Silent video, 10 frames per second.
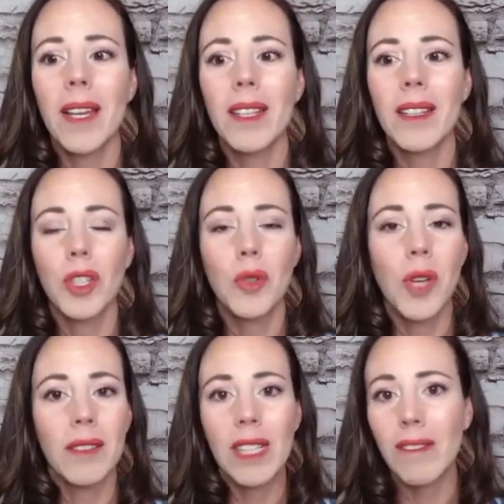You
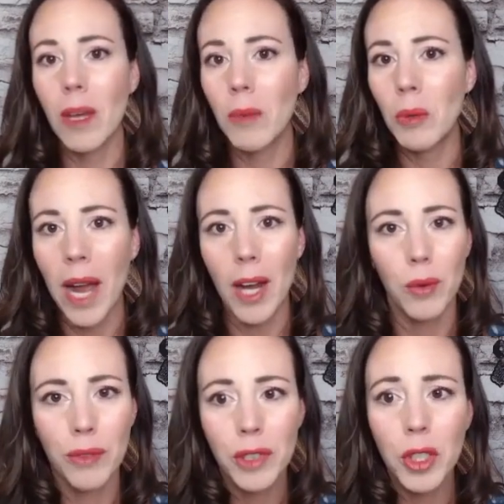can leave them a bad
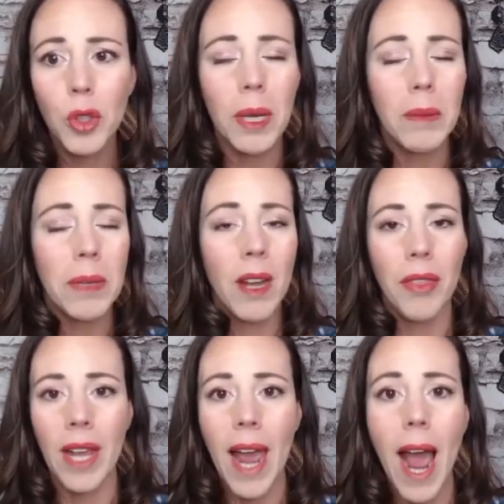review, maybe
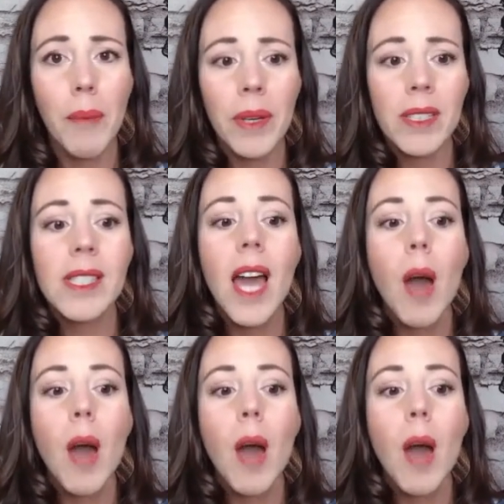nothing happens.